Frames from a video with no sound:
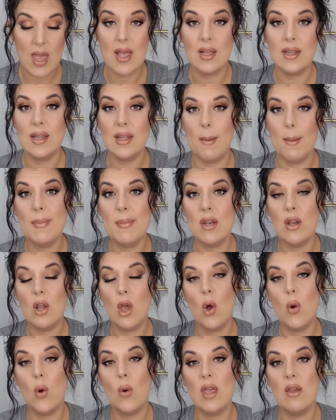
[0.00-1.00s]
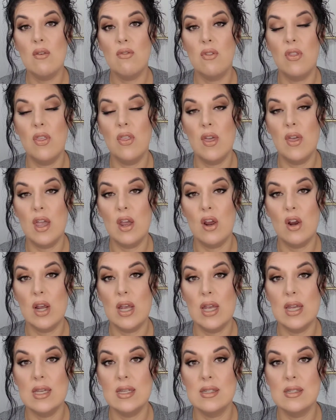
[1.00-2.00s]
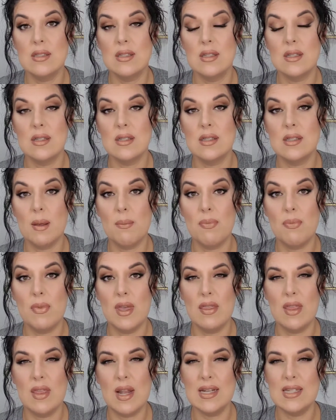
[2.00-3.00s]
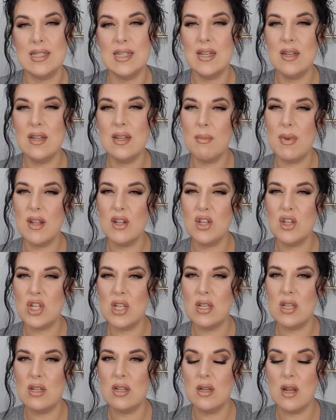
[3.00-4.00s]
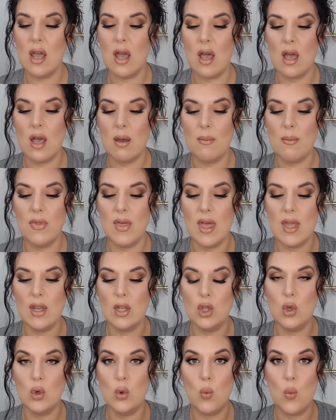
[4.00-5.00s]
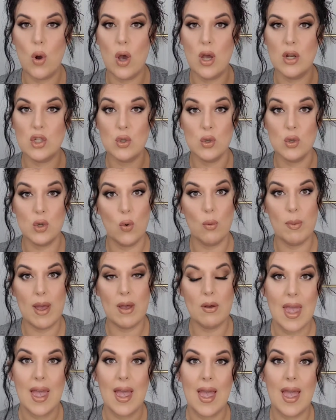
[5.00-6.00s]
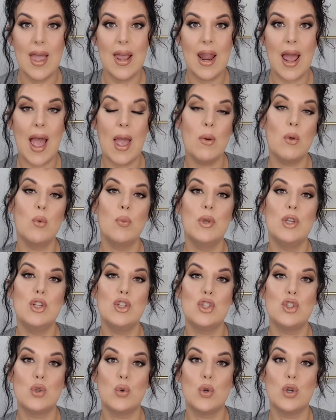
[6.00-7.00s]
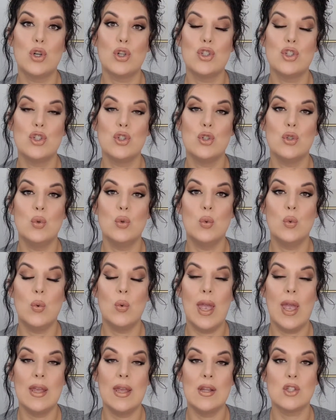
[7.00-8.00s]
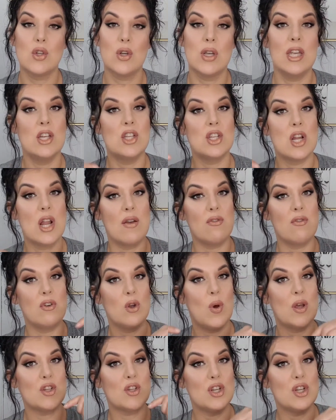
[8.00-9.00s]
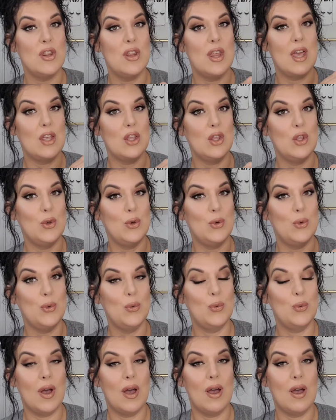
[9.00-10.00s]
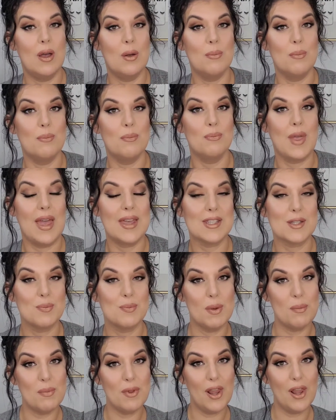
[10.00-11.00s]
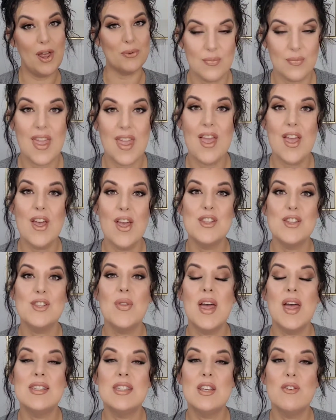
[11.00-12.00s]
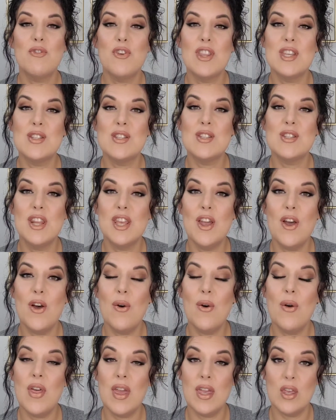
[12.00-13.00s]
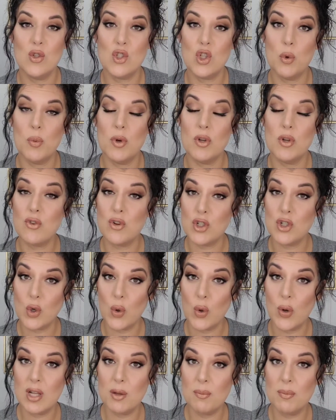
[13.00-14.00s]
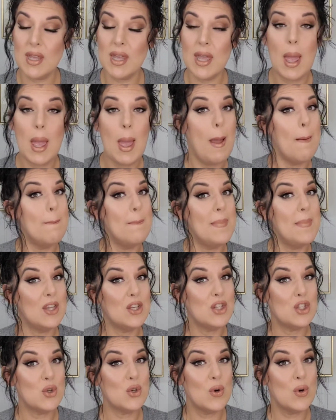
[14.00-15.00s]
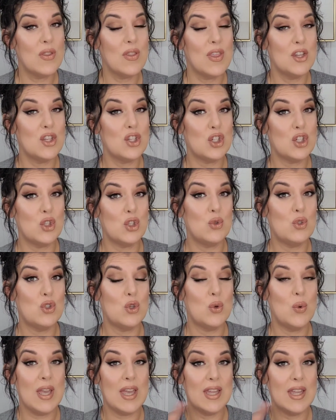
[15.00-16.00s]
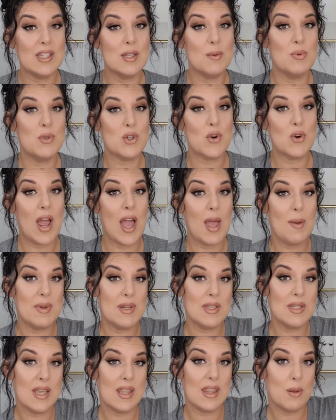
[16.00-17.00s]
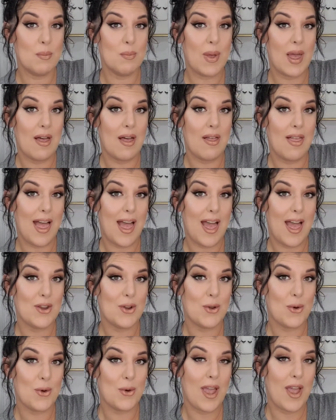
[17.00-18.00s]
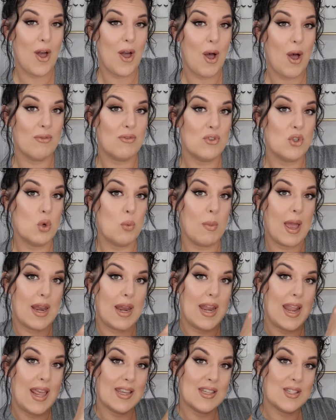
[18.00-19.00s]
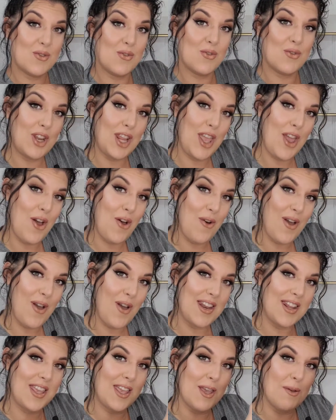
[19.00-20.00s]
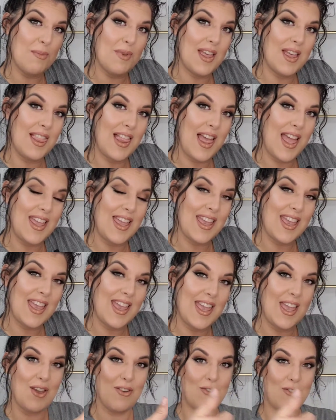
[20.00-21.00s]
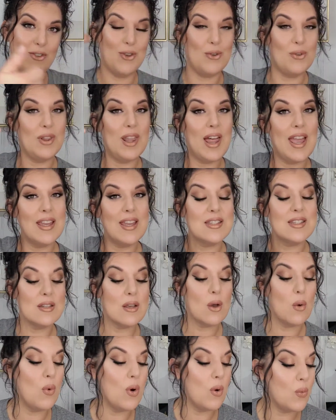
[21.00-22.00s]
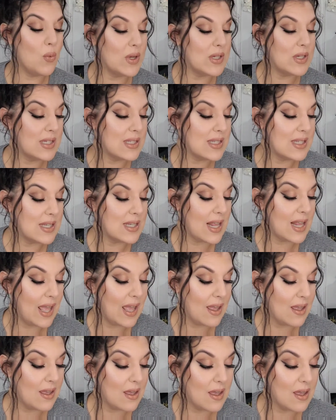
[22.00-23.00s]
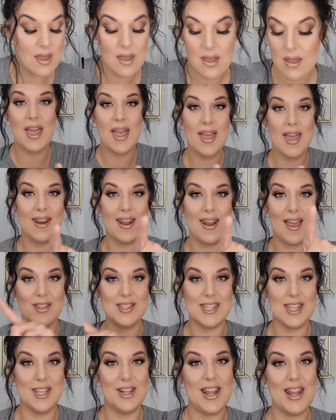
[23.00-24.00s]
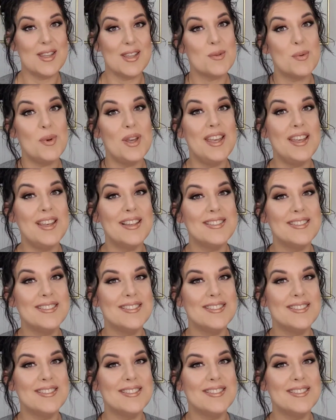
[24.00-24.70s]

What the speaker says: Let me know if there is something that I didn't mention that you want to know about, and I will be sure to answer each and every question you ask me below. So that's it for this video. Thank you so much for joining me. Make sure that you do hit subscribe and ding the bell on your way off to my next video, and give me a like if you liked what we did today, and I'll see you next week.